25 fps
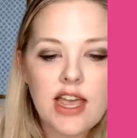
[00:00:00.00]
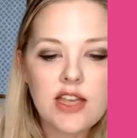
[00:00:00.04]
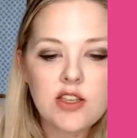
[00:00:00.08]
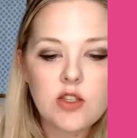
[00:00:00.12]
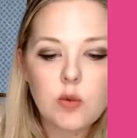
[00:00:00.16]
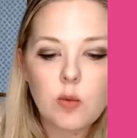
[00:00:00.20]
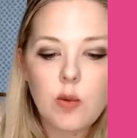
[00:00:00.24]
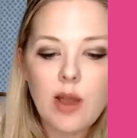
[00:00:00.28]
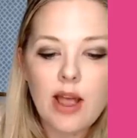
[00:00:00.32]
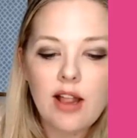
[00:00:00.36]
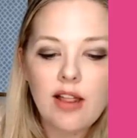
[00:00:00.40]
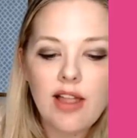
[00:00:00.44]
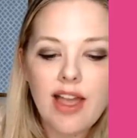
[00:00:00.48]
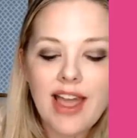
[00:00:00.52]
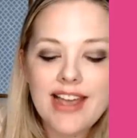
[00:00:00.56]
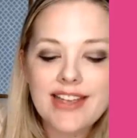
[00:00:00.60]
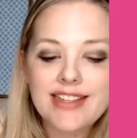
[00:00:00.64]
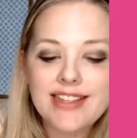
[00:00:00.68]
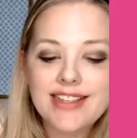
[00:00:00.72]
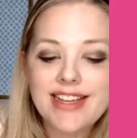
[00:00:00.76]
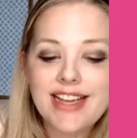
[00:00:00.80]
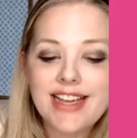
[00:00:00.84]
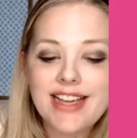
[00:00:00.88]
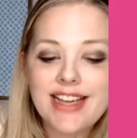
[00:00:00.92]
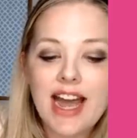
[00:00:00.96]
as well
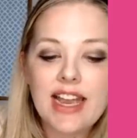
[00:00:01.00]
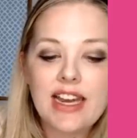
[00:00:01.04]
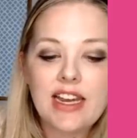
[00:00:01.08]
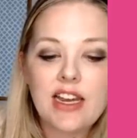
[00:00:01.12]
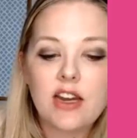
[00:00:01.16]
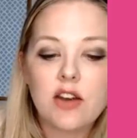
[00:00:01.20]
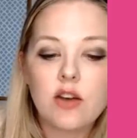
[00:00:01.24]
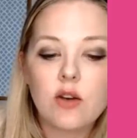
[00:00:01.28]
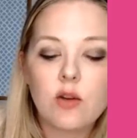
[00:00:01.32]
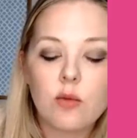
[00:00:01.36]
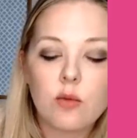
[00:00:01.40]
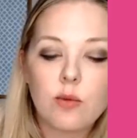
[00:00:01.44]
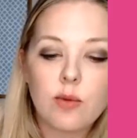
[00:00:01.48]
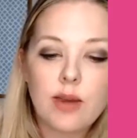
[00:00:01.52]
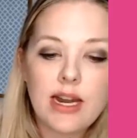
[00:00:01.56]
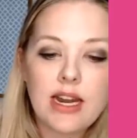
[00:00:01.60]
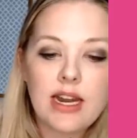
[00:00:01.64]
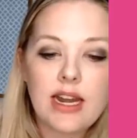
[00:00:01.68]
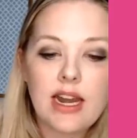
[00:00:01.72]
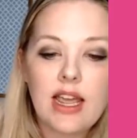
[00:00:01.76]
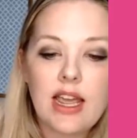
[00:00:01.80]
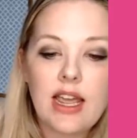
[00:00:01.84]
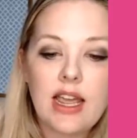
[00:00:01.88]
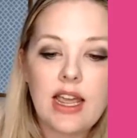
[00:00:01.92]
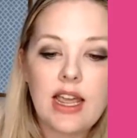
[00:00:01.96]
as guided
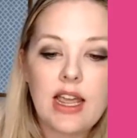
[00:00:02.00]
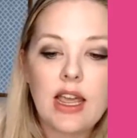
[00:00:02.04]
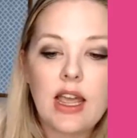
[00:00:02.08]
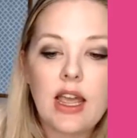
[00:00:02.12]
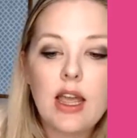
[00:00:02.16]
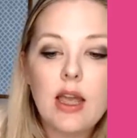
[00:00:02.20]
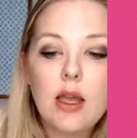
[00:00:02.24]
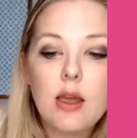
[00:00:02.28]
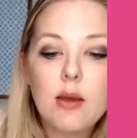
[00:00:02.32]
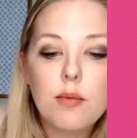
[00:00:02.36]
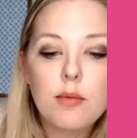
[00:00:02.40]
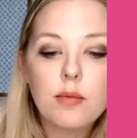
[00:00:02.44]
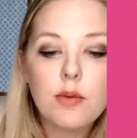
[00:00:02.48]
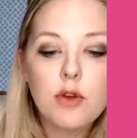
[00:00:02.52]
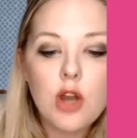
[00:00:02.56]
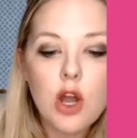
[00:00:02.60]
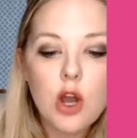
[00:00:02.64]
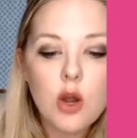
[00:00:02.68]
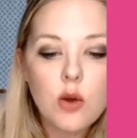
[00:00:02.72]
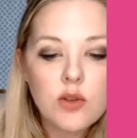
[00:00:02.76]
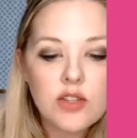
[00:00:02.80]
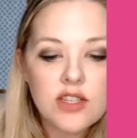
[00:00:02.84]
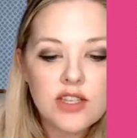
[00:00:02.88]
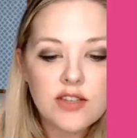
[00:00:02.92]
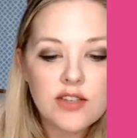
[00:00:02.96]
reading
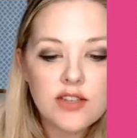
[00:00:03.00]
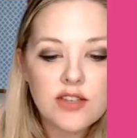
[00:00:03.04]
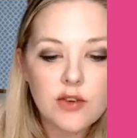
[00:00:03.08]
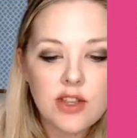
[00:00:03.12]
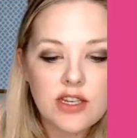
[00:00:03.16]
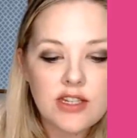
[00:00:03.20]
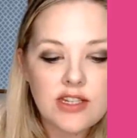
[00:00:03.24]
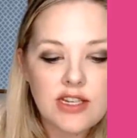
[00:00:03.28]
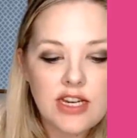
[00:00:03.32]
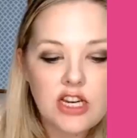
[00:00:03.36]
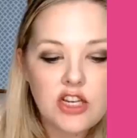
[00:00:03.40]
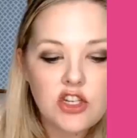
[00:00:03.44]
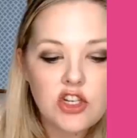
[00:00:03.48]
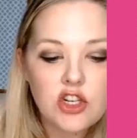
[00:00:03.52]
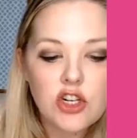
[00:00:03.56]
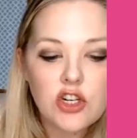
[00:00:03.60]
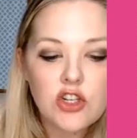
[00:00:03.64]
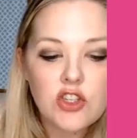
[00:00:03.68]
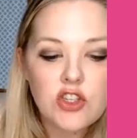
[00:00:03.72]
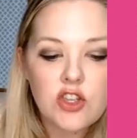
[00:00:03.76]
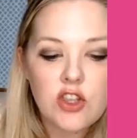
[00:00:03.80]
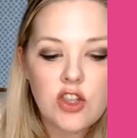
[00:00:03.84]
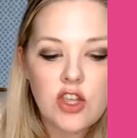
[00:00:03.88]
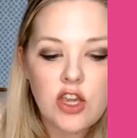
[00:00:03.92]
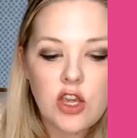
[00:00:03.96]
notes for the
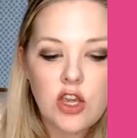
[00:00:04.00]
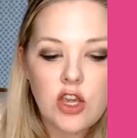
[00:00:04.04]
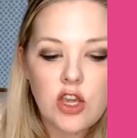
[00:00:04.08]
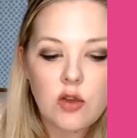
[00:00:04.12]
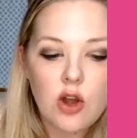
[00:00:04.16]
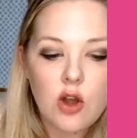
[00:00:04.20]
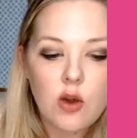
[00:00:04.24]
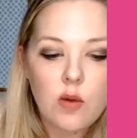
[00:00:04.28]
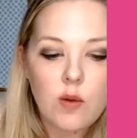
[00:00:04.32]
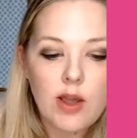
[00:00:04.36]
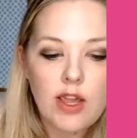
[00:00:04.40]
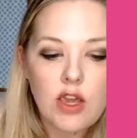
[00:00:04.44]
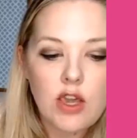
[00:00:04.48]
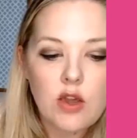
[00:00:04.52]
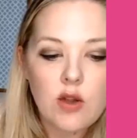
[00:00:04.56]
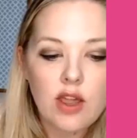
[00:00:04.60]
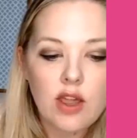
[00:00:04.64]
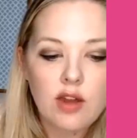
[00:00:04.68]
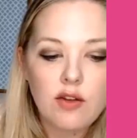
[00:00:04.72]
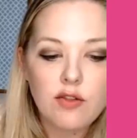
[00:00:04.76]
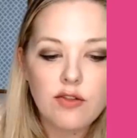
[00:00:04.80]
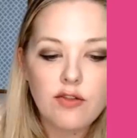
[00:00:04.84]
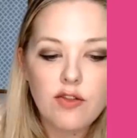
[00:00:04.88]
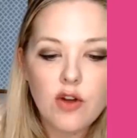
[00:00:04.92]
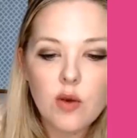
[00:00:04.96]
teachers so that you know what you
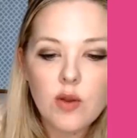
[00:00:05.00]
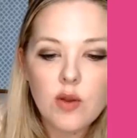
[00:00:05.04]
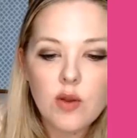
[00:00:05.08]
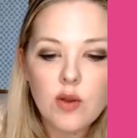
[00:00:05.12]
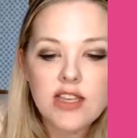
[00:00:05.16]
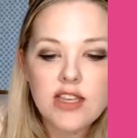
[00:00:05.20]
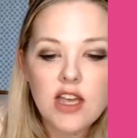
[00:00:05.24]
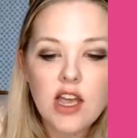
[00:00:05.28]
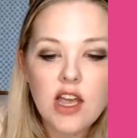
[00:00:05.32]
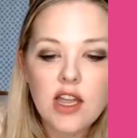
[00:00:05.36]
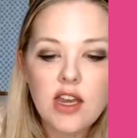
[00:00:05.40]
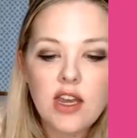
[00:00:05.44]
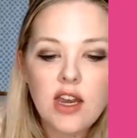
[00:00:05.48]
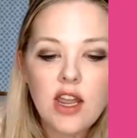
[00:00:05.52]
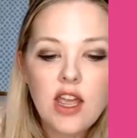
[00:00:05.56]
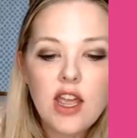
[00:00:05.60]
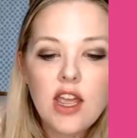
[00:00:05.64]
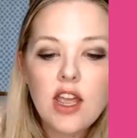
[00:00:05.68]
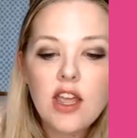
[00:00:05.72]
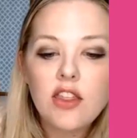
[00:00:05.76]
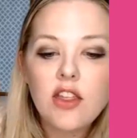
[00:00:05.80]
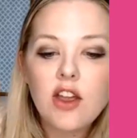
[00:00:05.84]
can focus on.